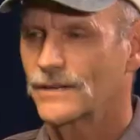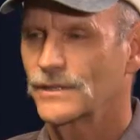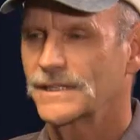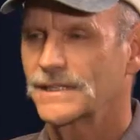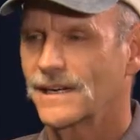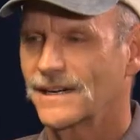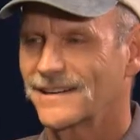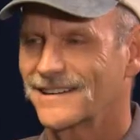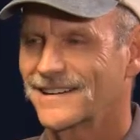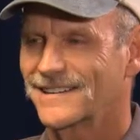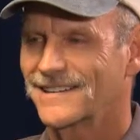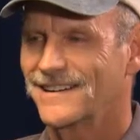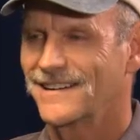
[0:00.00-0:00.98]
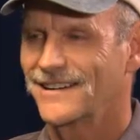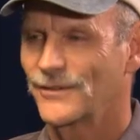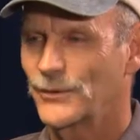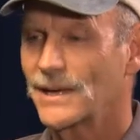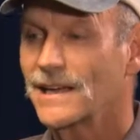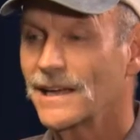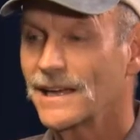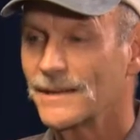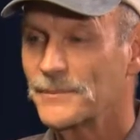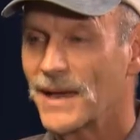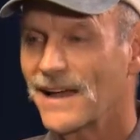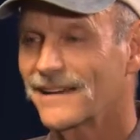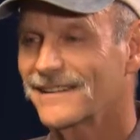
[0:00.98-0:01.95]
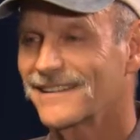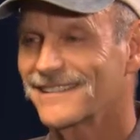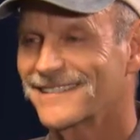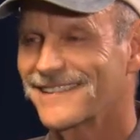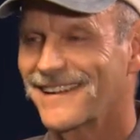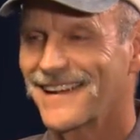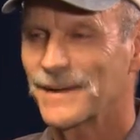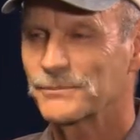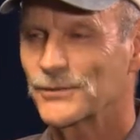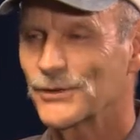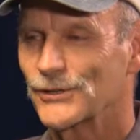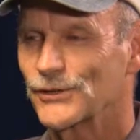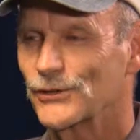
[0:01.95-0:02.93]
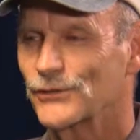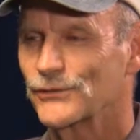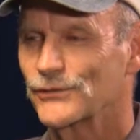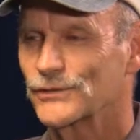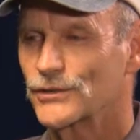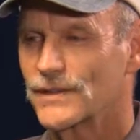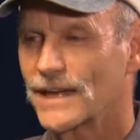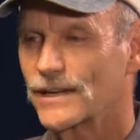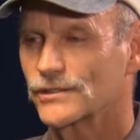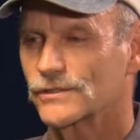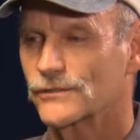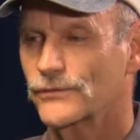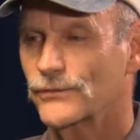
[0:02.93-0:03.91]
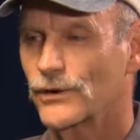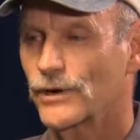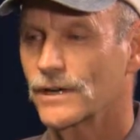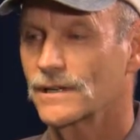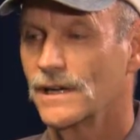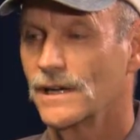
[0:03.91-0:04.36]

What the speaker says: retired way back in April of 2004.